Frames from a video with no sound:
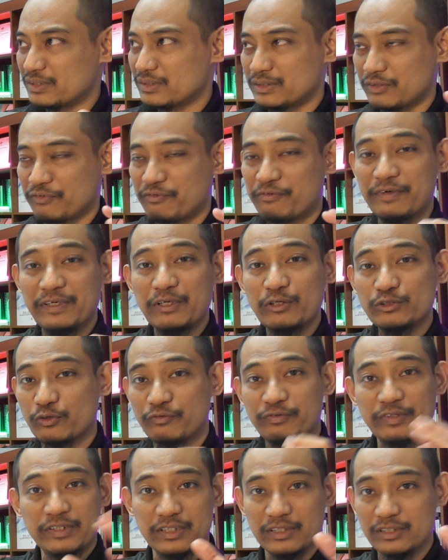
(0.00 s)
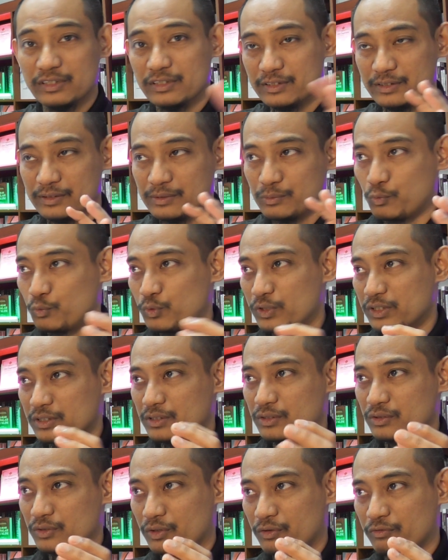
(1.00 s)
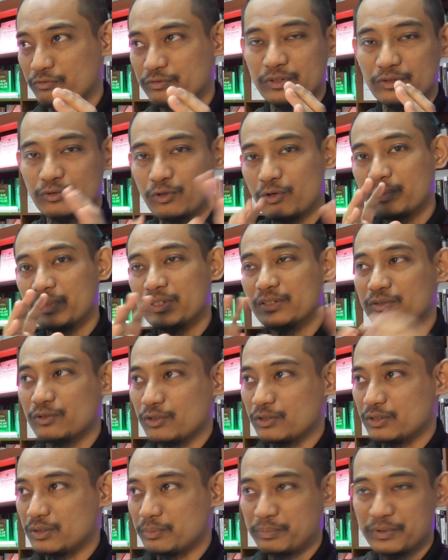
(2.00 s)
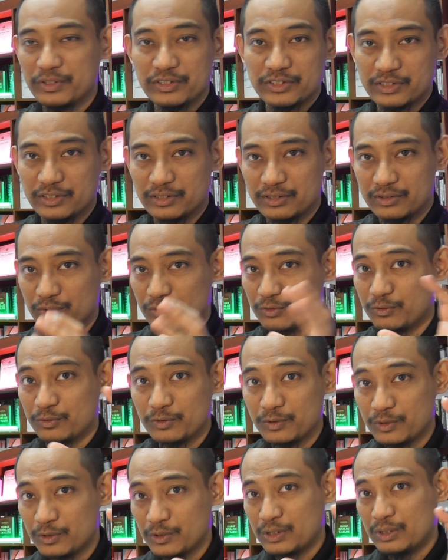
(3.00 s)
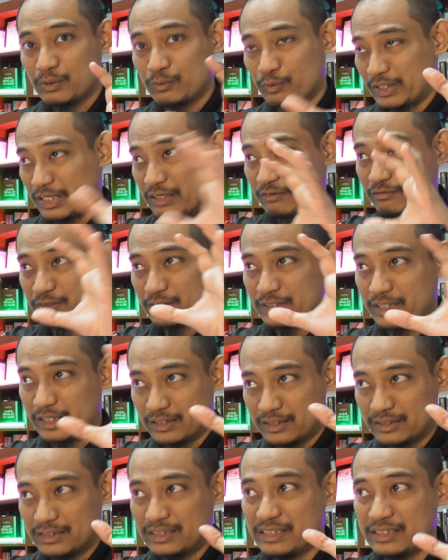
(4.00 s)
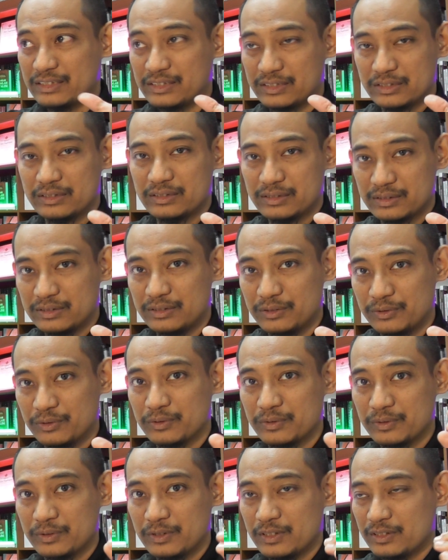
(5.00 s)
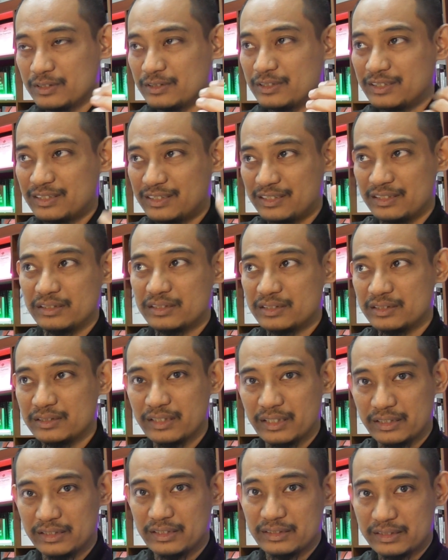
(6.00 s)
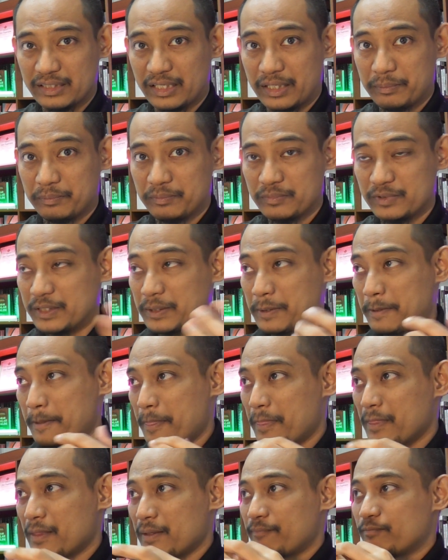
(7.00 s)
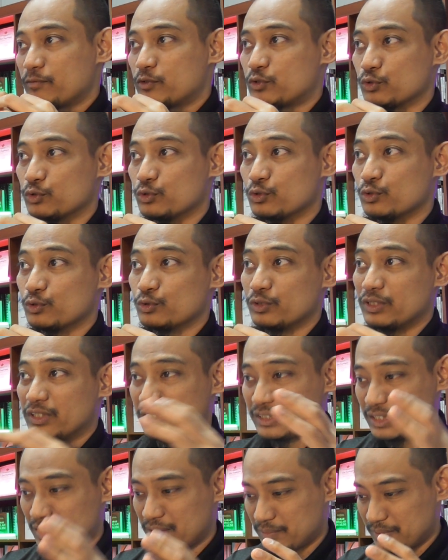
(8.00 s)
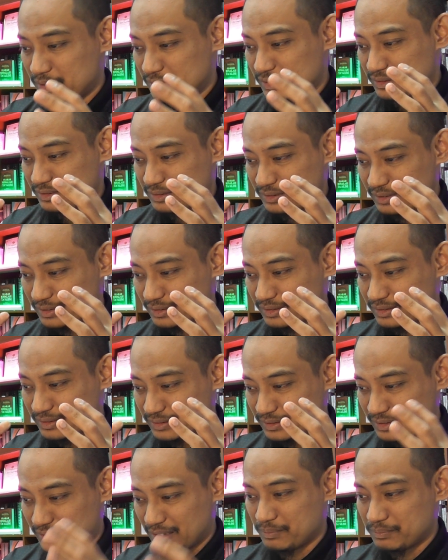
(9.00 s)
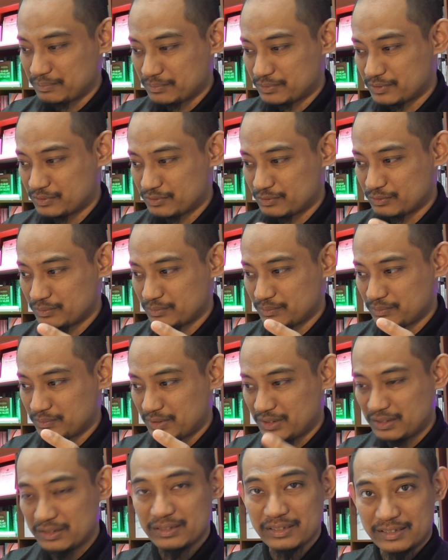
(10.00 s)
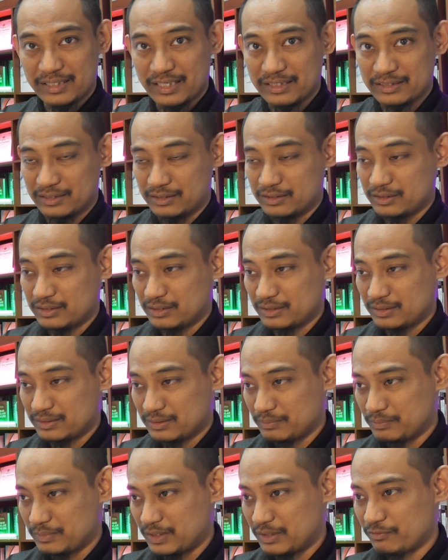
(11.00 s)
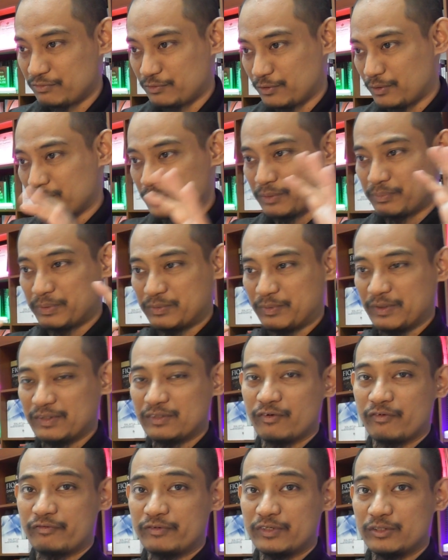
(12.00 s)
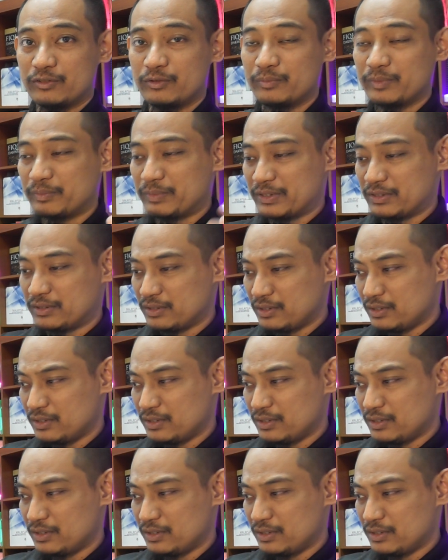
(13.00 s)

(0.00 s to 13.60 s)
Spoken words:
philosophical world of the Roman or the Persian or whatever that is, you know, the thinker at that time, right? So it comes in the desert, meaning from the perspective of the human being,